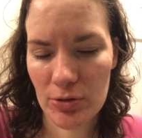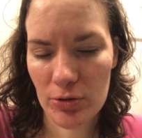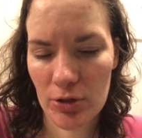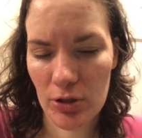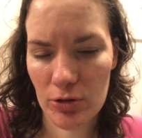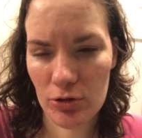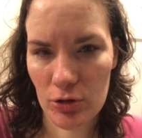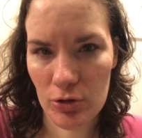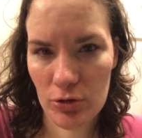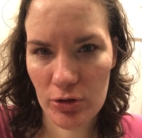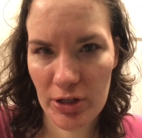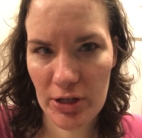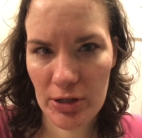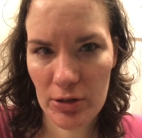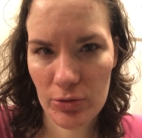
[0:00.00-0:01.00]
was called
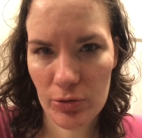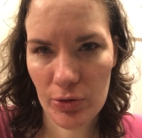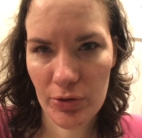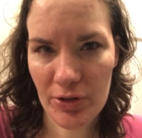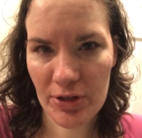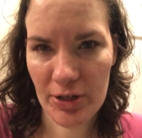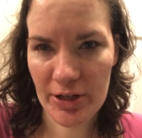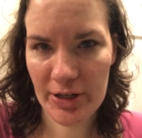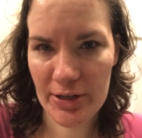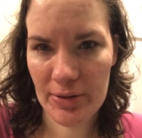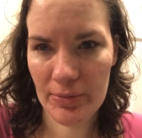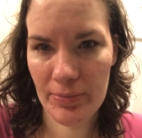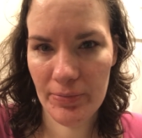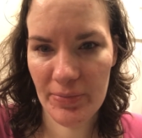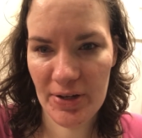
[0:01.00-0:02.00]
Juiceland. It was really good,
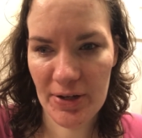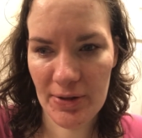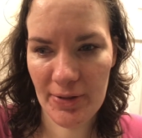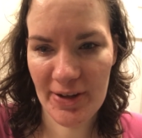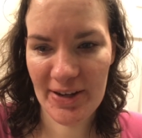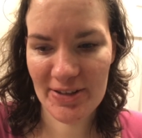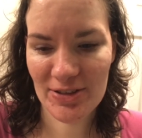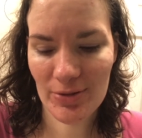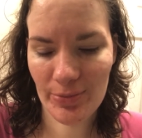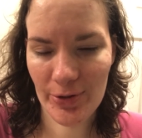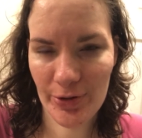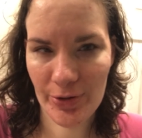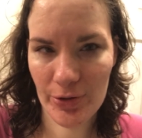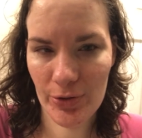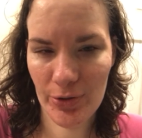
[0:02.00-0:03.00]
and they had some
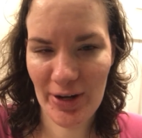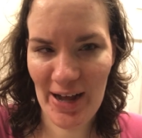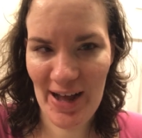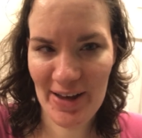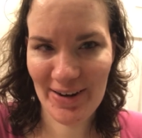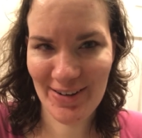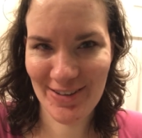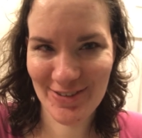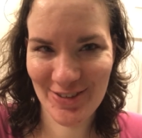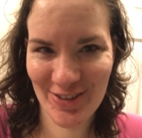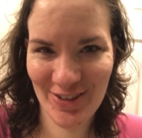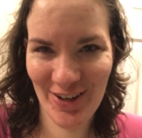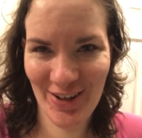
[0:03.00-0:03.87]
really cool add-ins.